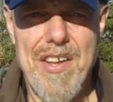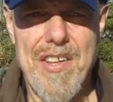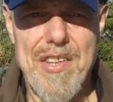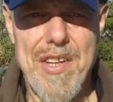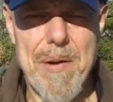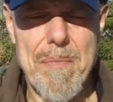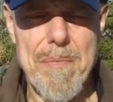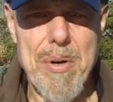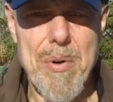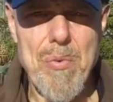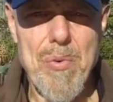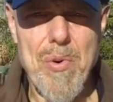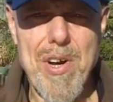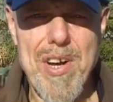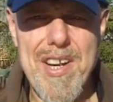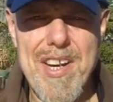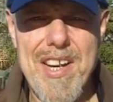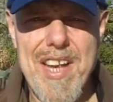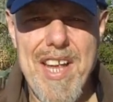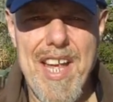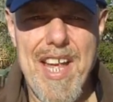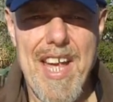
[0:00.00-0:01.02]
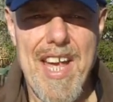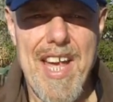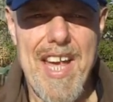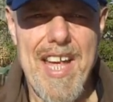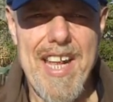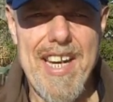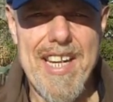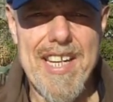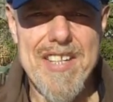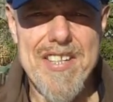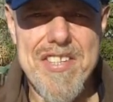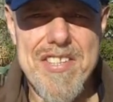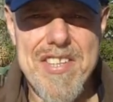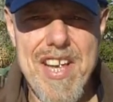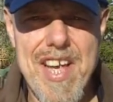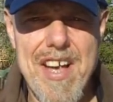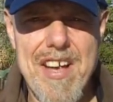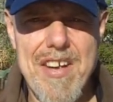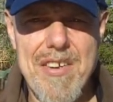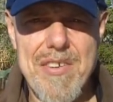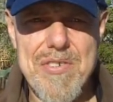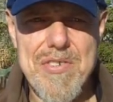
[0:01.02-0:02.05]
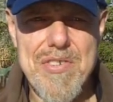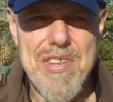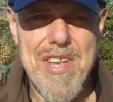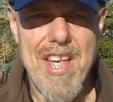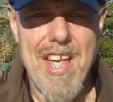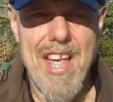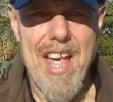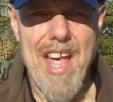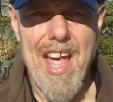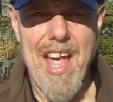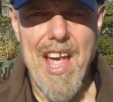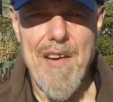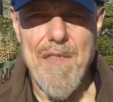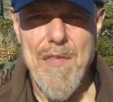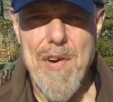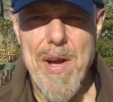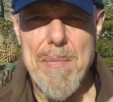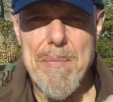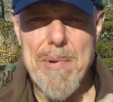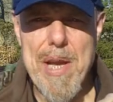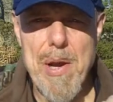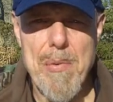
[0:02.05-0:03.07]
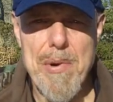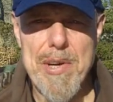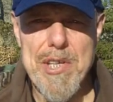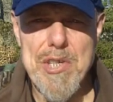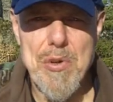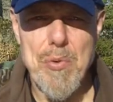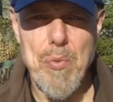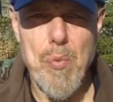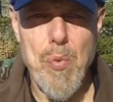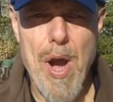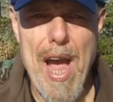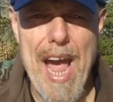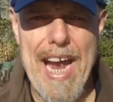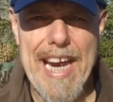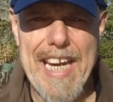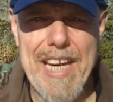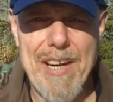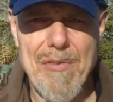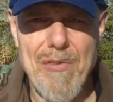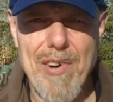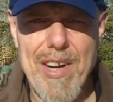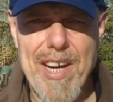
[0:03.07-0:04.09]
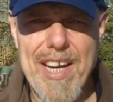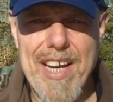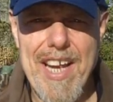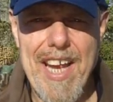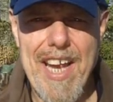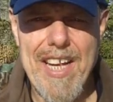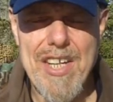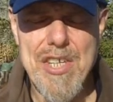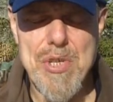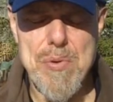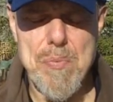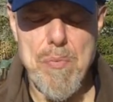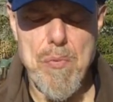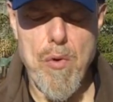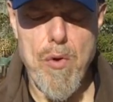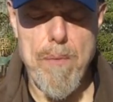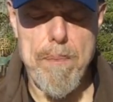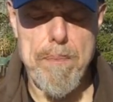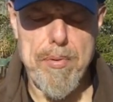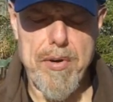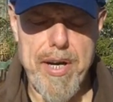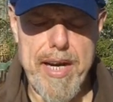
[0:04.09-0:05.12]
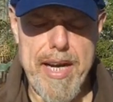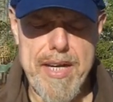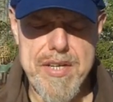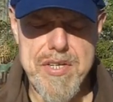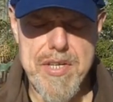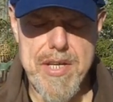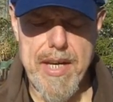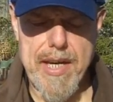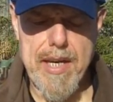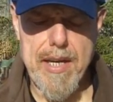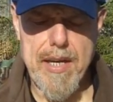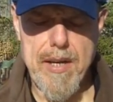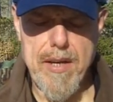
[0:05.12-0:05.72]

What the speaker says: Number 1, it excels if I'm going to wacky rig a small plastic.